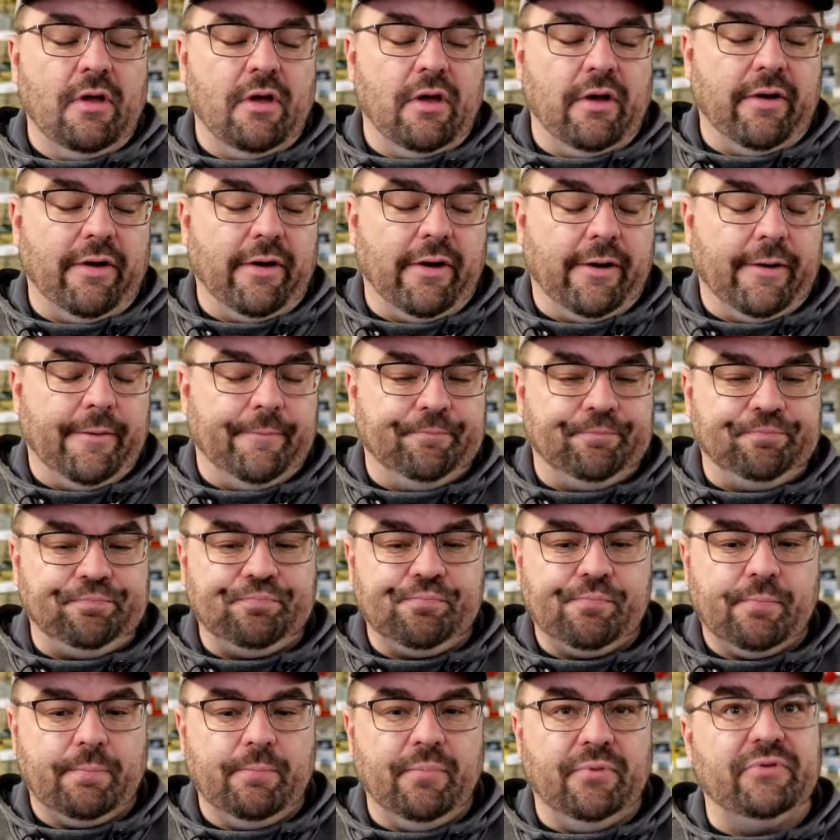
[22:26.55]

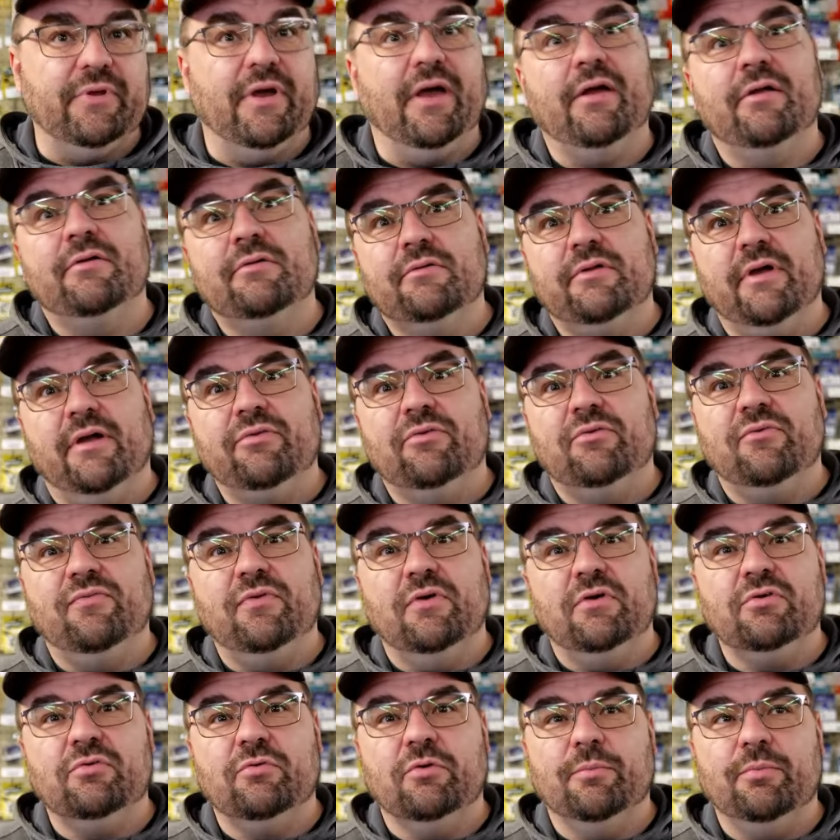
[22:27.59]
But yeah, that's the
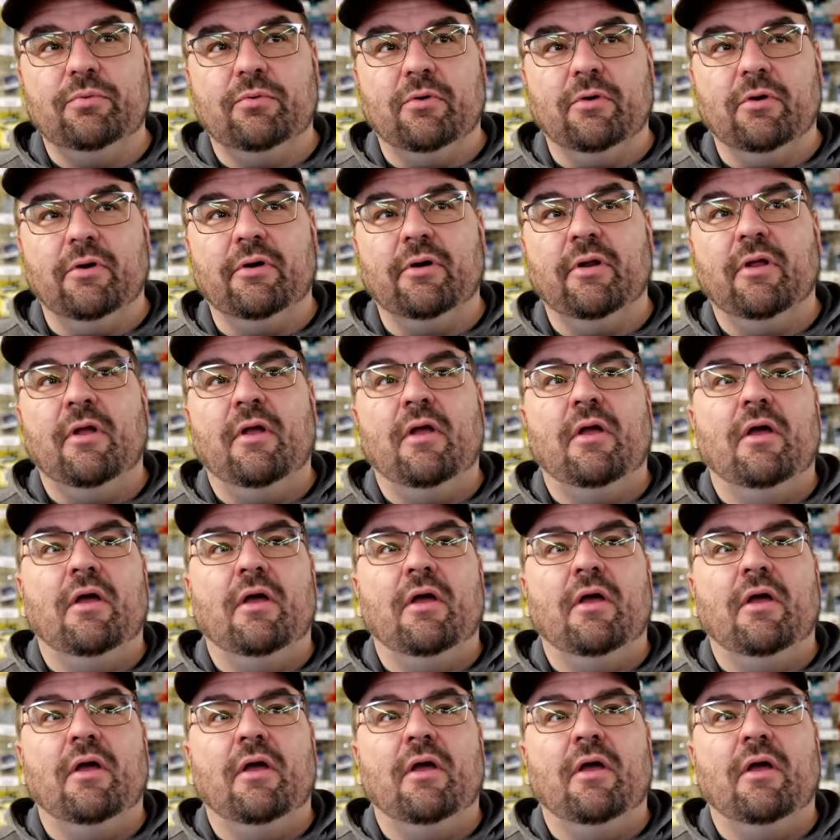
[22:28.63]
fishing report.